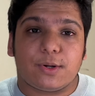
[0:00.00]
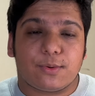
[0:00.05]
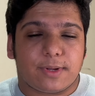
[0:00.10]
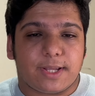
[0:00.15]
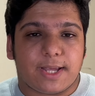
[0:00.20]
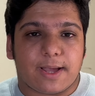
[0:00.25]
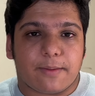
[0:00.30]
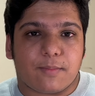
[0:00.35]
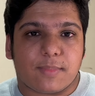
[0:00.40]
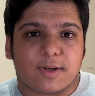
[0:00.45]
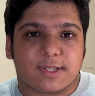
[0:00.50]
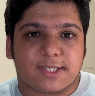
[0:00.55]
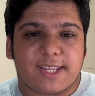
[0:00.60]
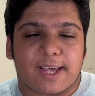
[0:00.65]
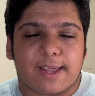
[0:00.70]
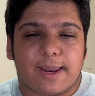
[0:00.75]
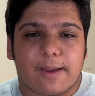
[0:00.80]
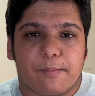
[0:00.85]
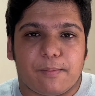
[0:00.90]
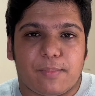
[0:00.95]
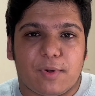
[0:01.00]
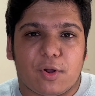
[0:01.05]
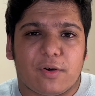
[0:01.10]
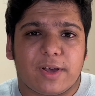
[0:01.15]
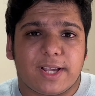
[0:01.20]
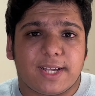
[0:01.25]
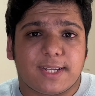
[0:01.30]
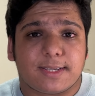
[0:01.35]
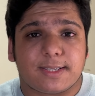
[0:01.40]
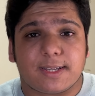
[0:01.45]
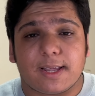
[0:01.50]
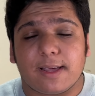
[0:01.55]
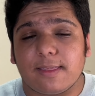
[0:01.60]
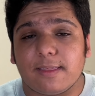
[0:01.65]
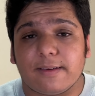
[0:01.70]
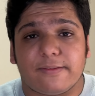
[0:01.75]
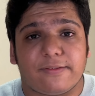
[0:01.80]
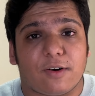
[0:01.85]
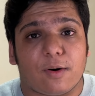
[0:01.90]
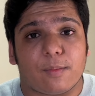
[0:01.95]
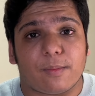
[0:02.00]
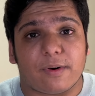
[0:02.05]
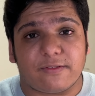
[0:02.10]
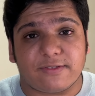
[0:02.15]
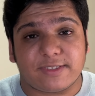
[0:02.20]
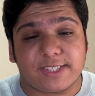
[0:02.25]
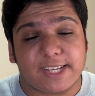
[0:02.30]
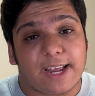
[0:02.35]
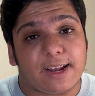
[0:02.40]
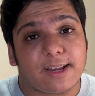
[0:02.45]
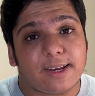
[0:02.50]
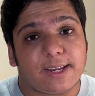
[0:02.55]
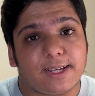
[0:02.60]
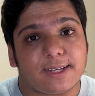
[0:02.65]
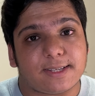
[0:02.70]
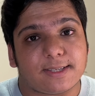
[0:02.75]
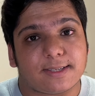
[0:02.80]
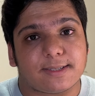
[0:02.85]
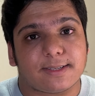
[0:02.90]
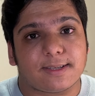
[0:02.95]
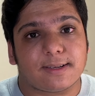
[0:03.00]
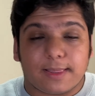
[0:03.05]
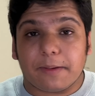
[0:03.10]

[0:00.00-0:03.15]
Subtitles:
to reimburse their employees in the form of salaries.